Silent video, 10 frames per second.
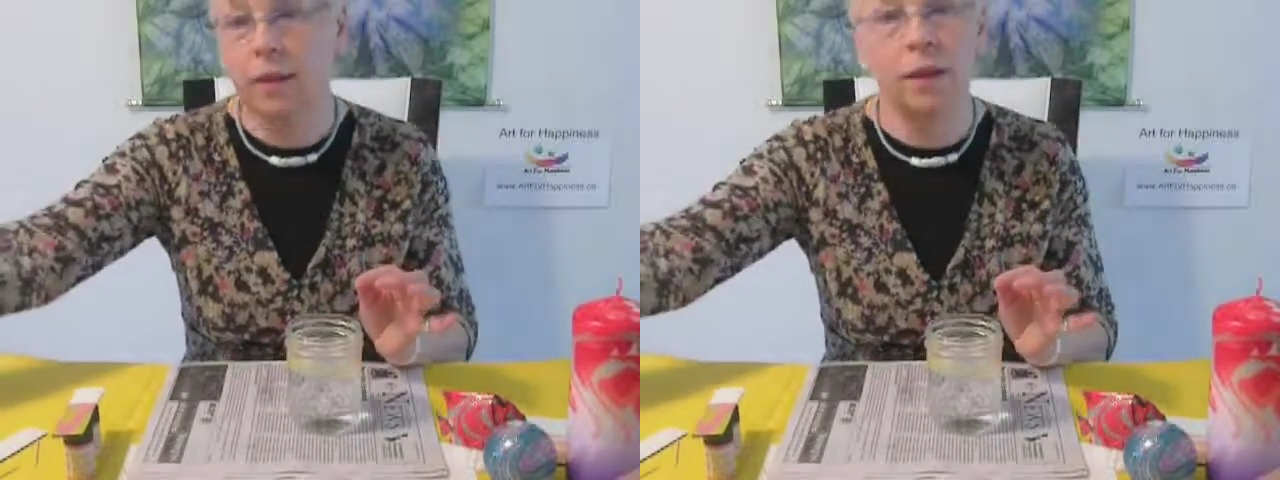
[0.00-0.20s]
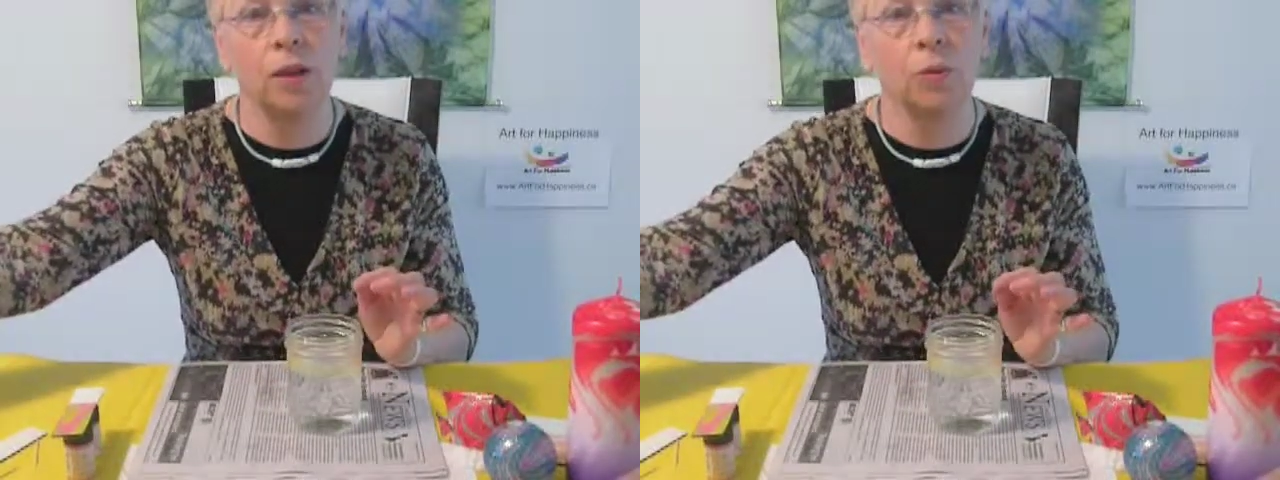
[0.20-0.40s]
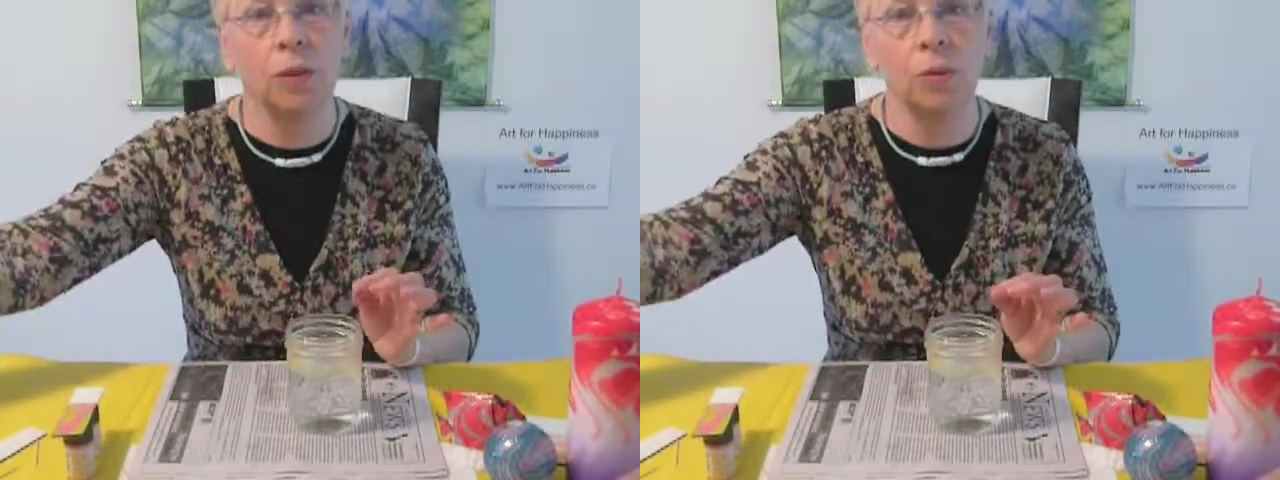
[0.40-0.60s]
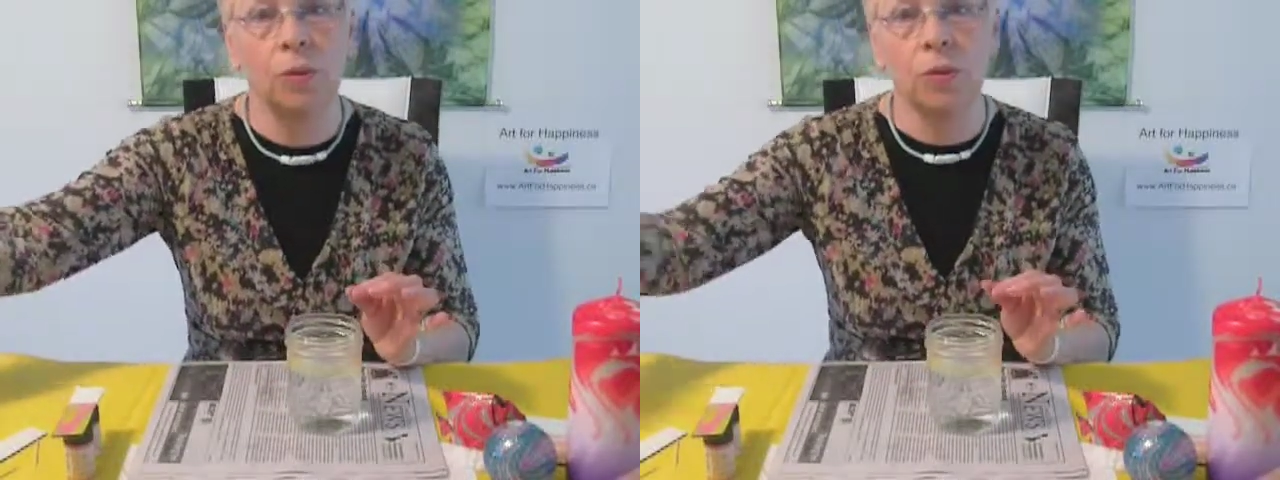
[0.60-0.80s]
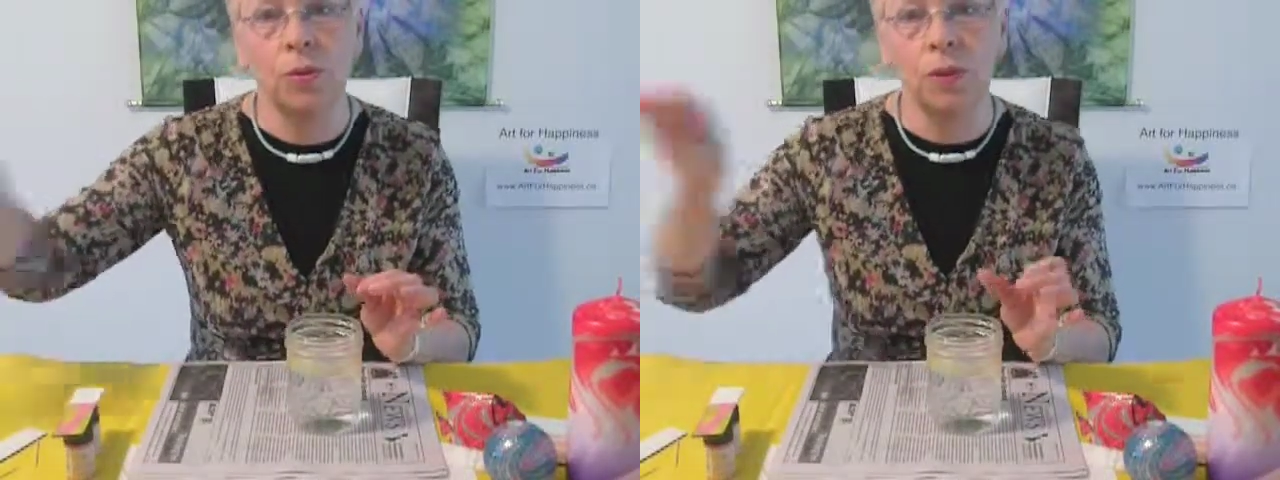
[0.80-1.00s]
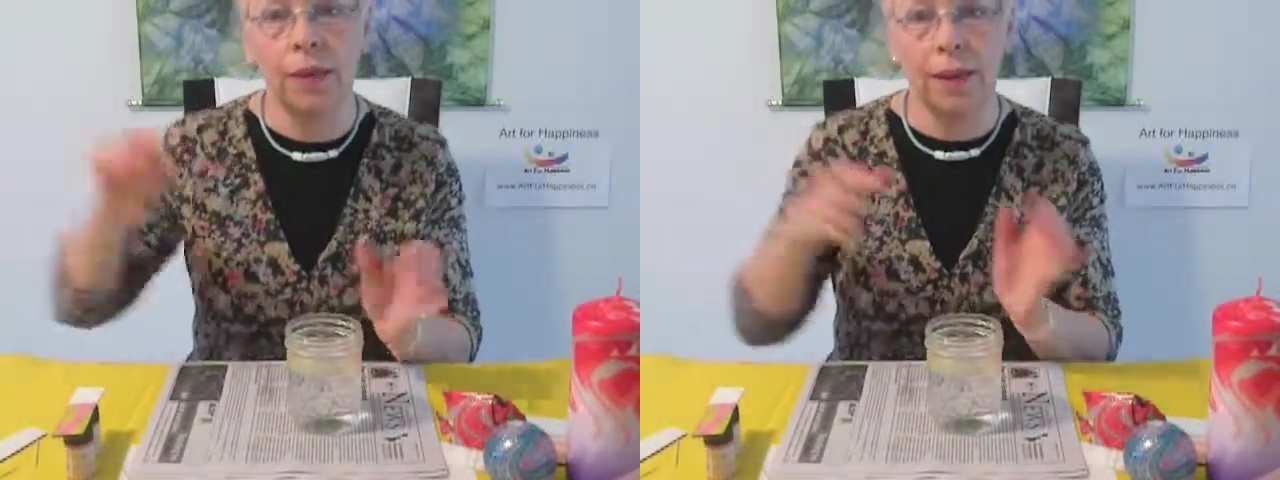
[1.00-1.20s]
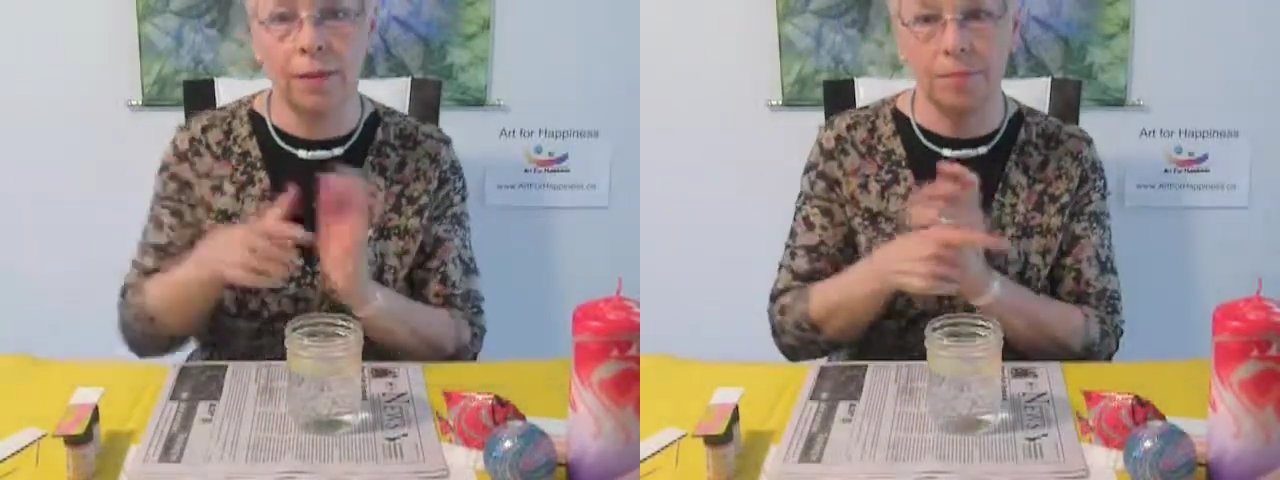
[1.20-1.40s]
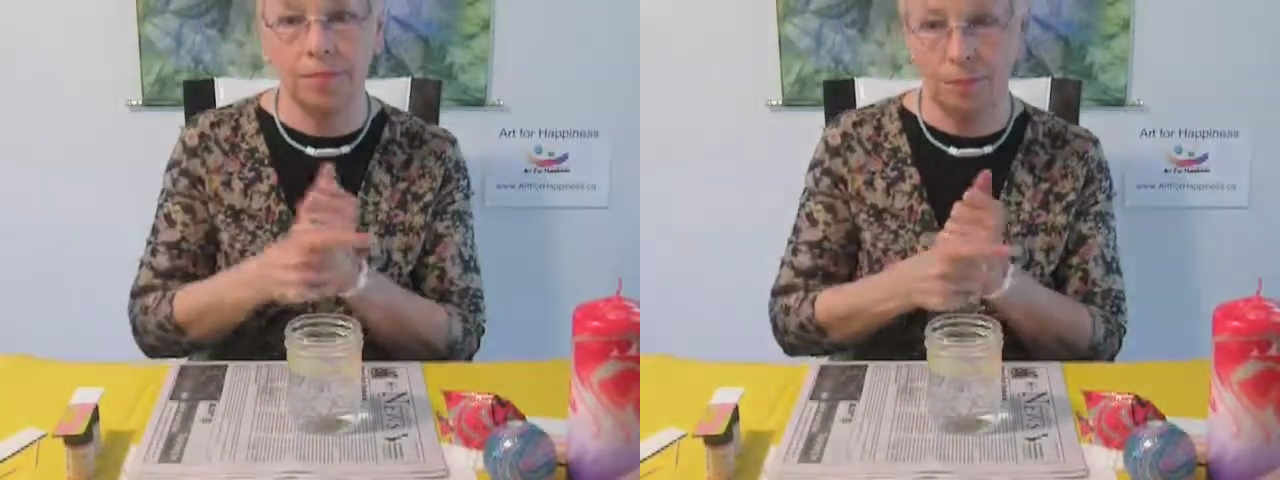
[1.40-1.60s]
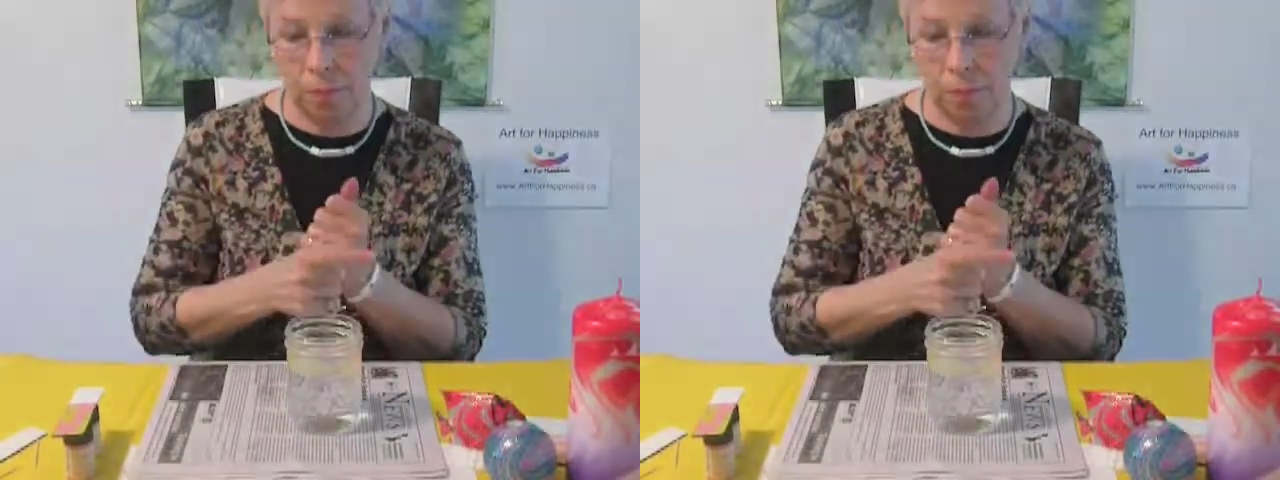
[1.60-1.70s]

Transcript: it can be used again.